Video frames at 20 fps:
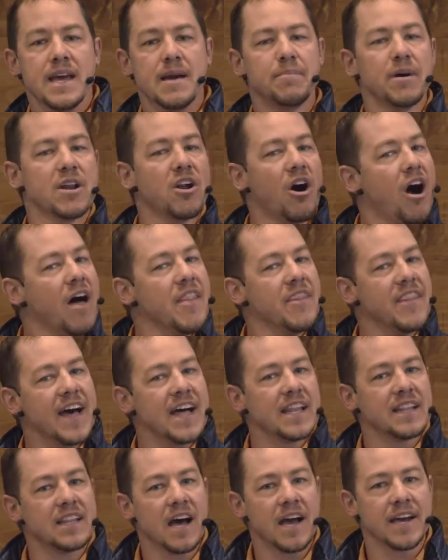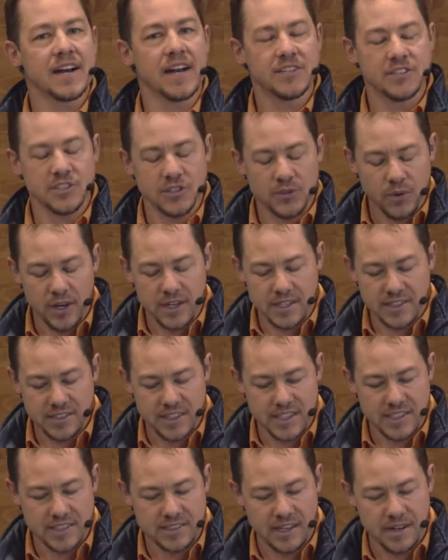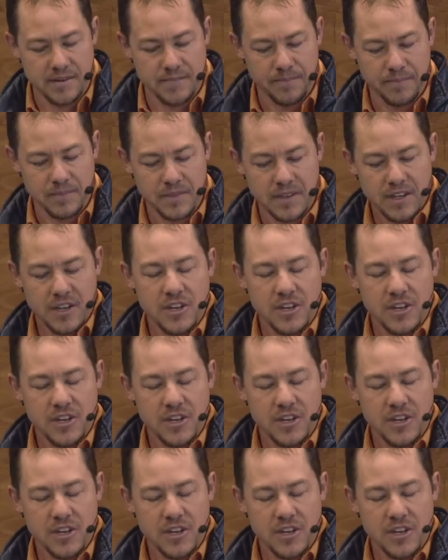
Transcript: But on that line, I just want to say something.